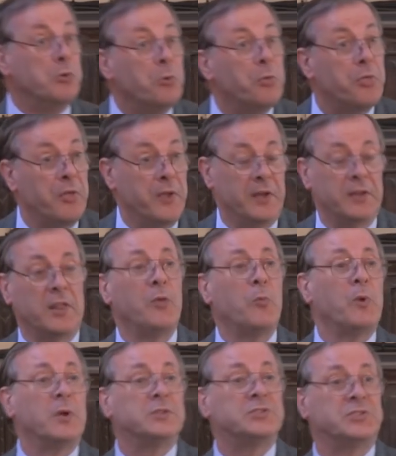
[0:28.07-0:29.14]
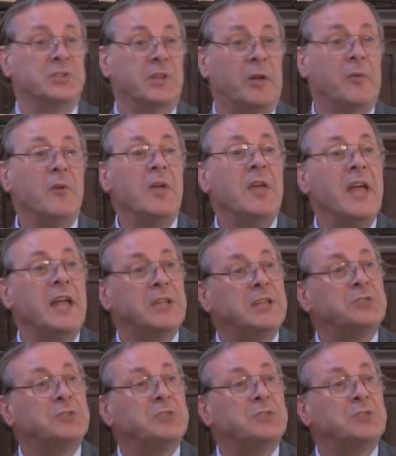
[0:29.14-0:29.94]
you think. In other words, you know, it,